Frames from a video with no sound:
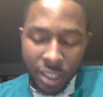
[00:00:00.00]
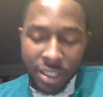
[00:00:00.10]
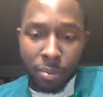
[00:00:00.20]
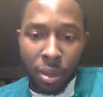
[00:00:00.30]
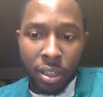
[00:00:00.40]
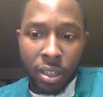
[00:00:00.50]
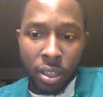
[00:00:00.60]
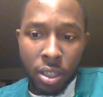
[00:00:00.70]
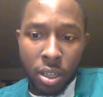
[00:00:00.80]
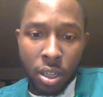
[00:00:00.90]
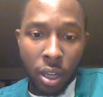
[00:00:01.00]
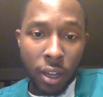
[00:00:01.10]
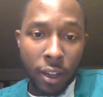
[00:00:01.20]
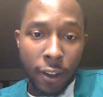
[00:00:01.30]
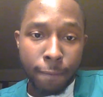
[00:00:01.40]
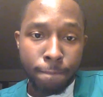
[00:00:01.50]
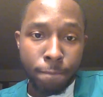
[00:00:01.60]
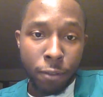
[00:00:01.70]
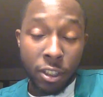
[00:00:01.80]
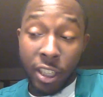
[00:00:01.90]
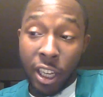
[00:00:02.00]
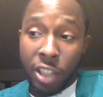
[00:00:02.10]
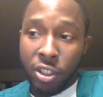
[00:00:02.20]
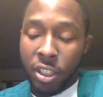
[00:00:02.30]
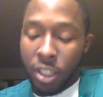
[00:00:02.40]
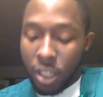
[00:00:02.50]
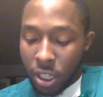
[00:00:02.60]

that's about it with the scheduling.